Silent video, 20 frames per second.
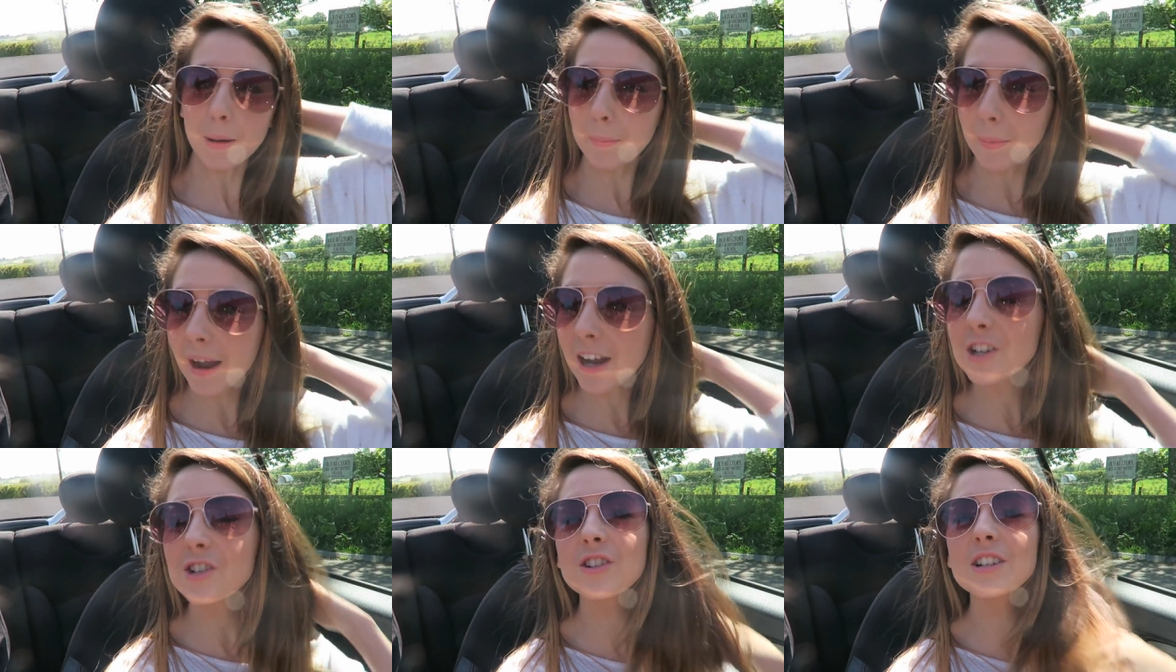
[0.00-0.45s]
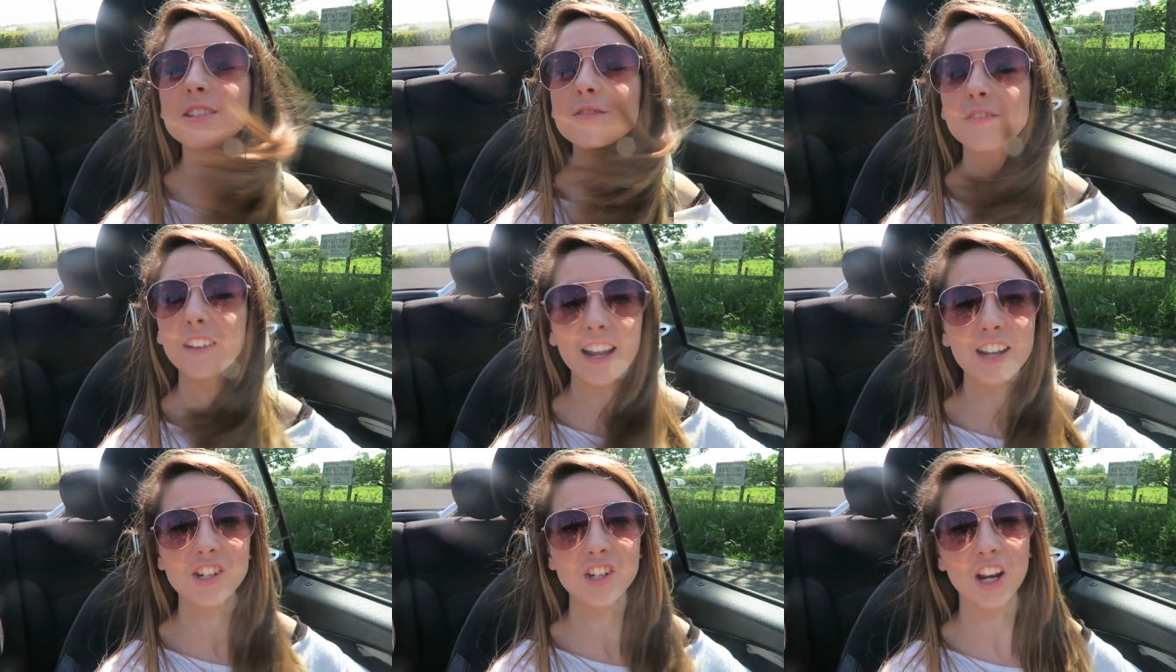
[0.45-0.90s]
My battery's
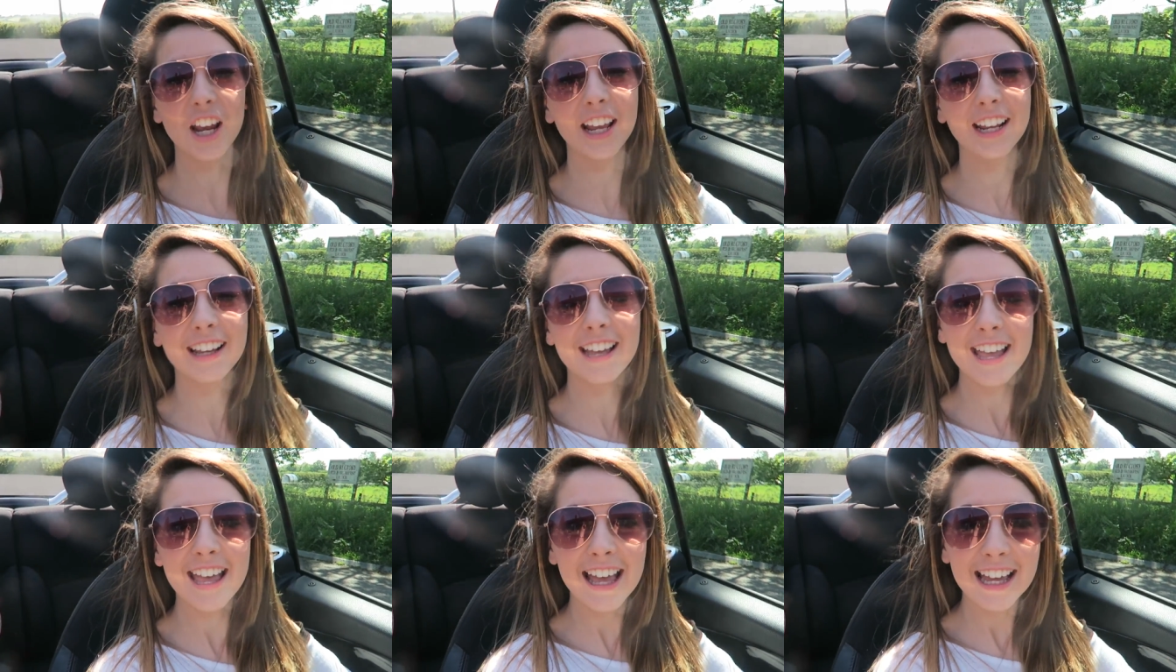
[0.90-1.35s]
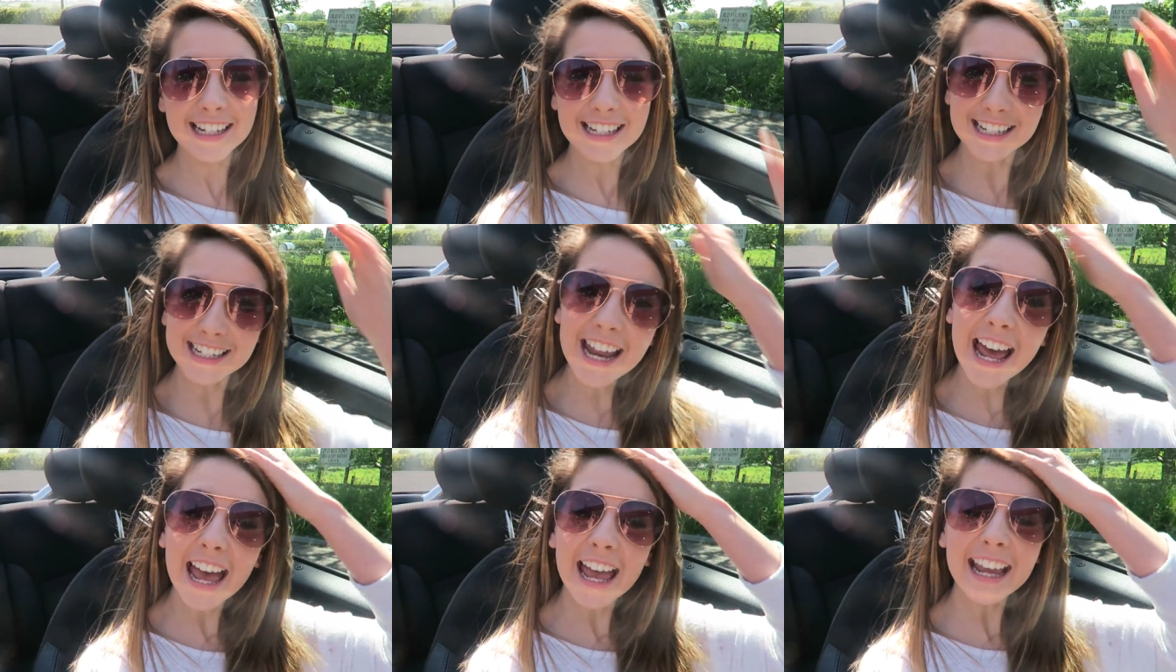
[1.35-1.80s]
flashing.
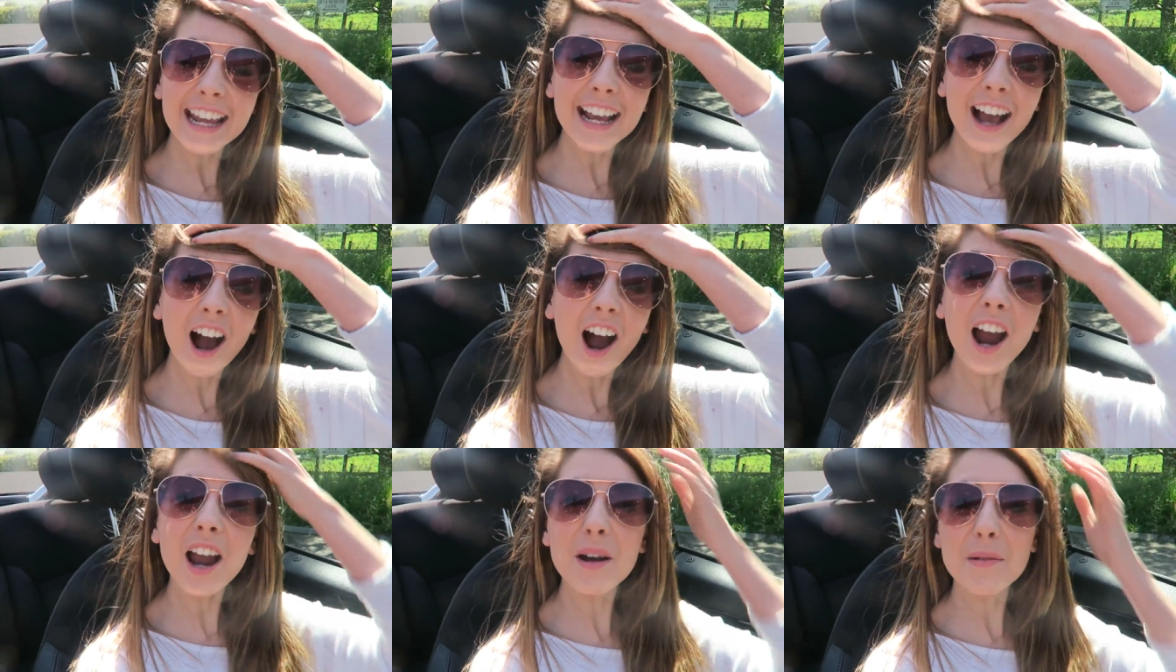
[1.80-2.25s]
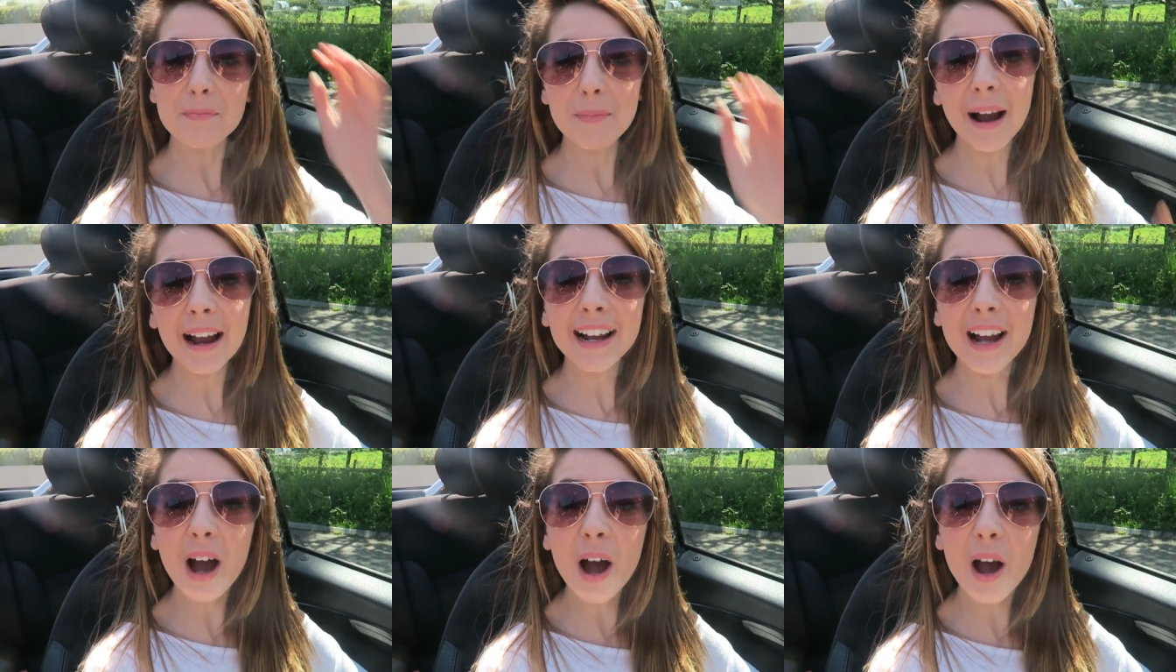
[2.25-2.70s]
Classic. Today, I am back